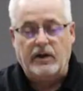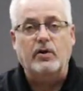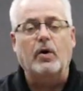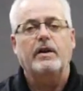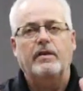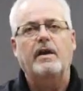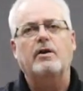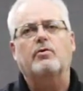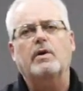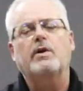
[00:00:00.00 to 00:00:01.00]
And the only
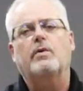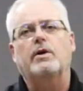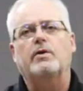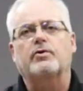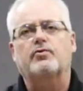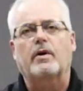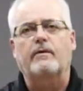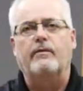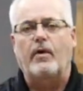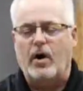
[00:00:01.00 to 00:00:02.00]
thing you really want to do is
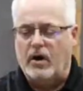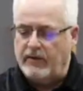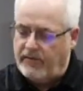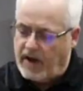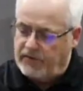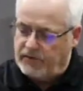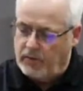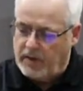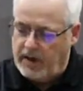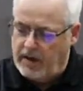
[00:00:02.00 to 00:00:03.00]
run far and fast
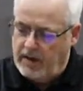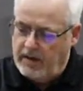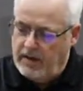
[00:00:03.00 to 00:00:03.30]
away,